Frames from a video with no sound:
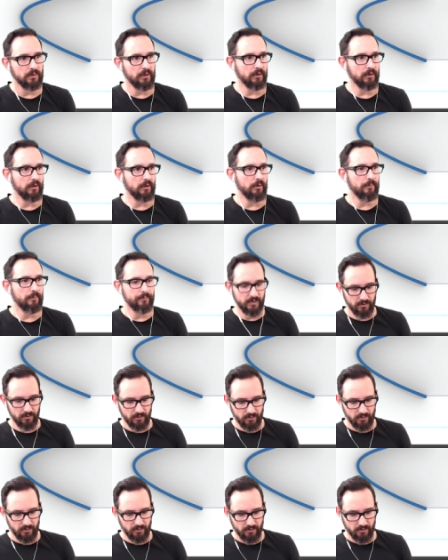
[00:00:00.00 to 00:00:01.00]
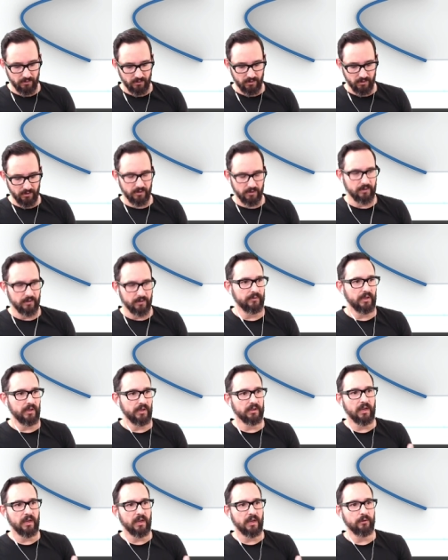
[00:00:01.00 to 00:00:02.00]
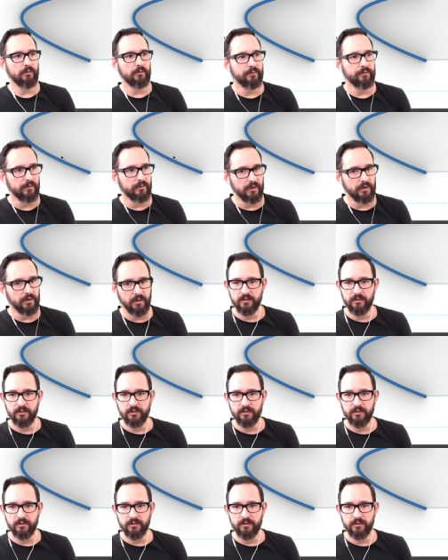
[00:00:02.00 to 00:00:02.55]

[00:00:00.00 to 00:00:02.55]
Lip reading: there we go, that kind of